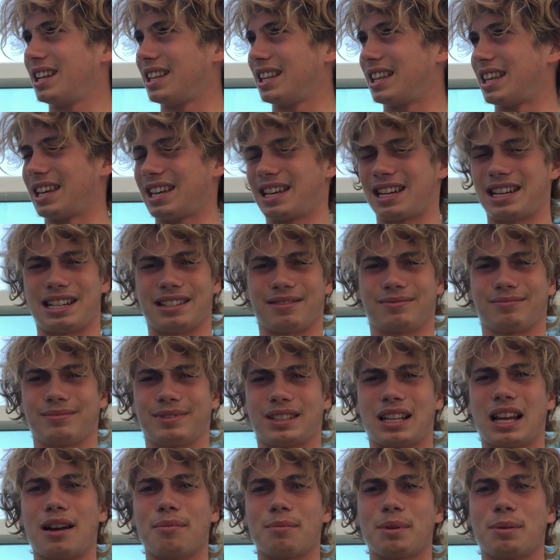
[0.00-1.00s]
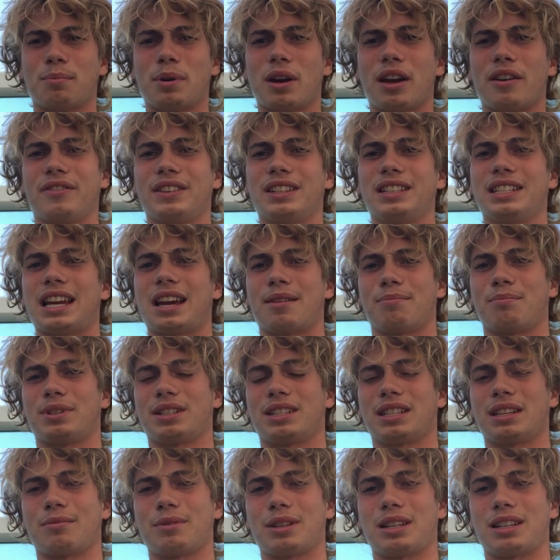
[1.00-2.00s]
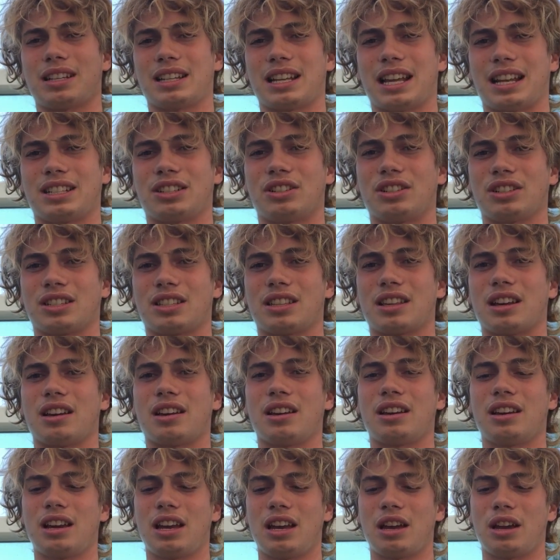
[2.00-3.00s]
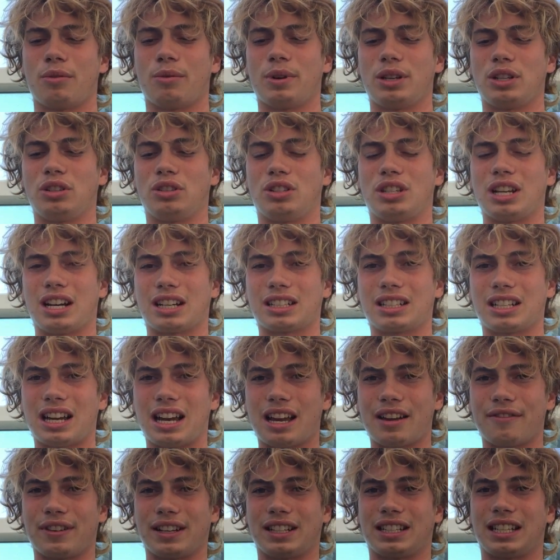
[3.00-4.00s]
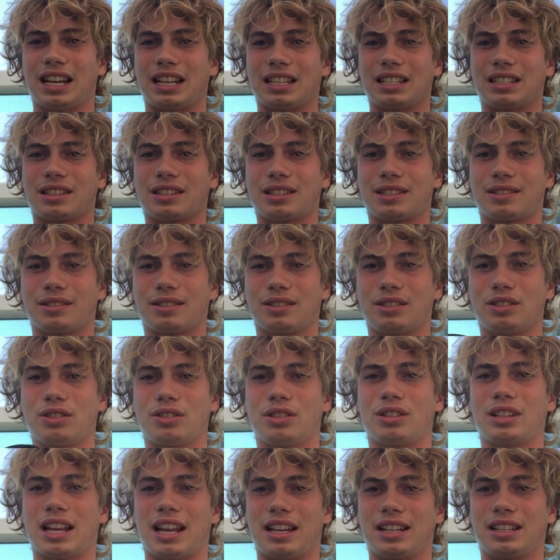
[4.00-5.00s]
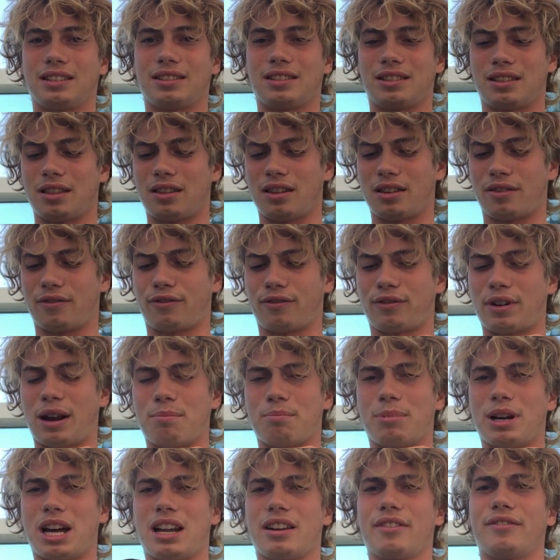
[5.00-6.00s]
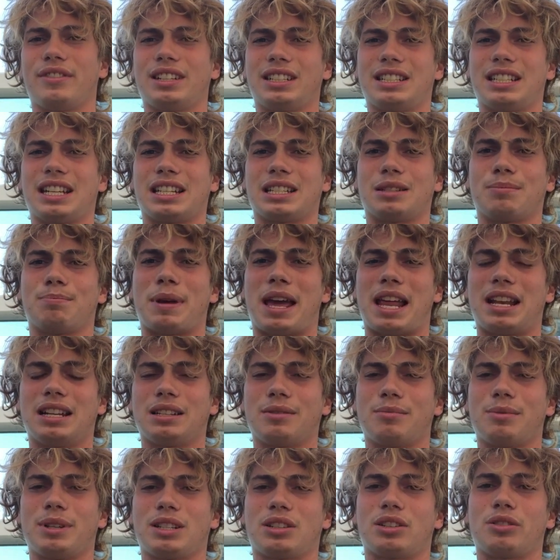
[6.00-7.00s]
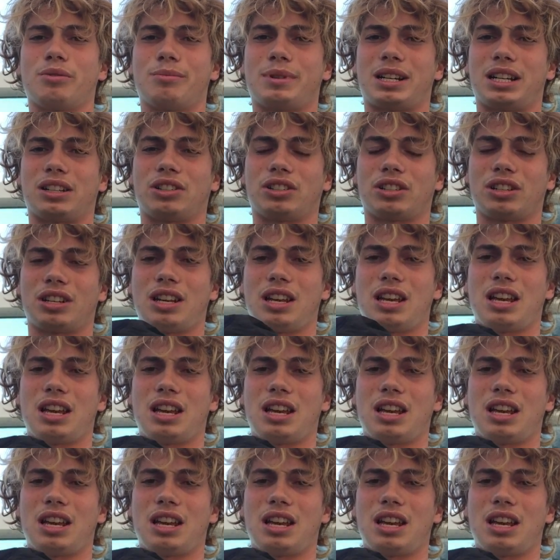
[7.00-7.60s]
They can't be perfect yet, but it's just when you duck dive, the front part of it does bend a bit too much.